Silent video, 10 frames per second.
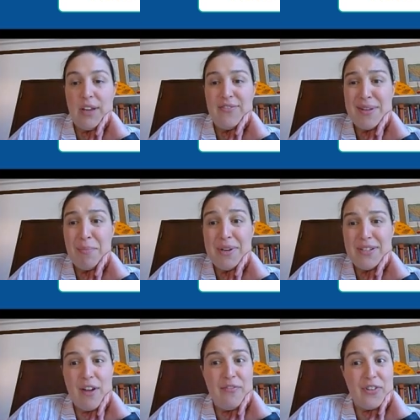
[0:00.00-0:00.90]
If
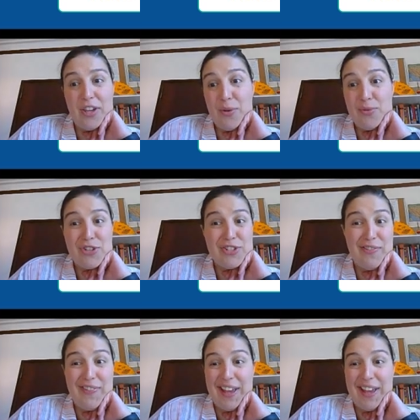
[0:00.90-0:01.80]
somebody's offering you a
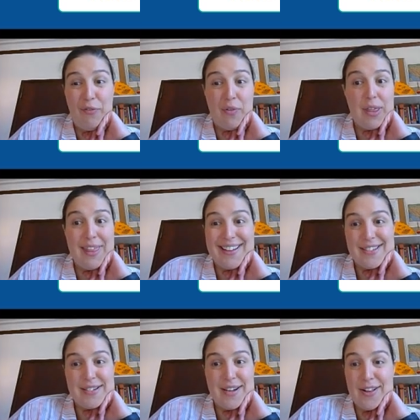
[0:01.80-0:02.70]
certificate for
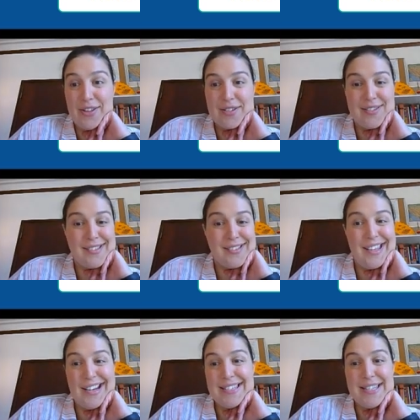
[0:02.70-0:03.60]
$1,000,
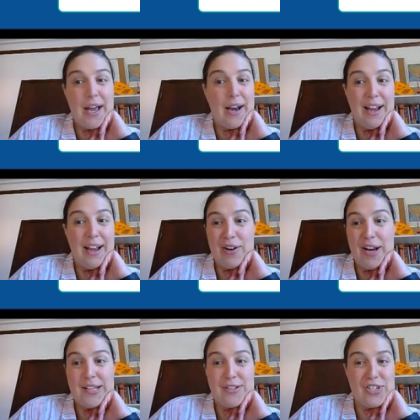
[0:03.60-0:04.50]
it is not an
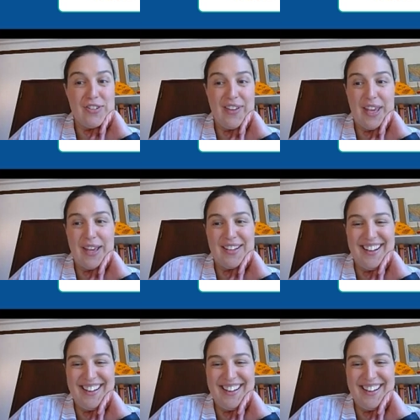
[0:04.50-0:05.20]
accredited certificate.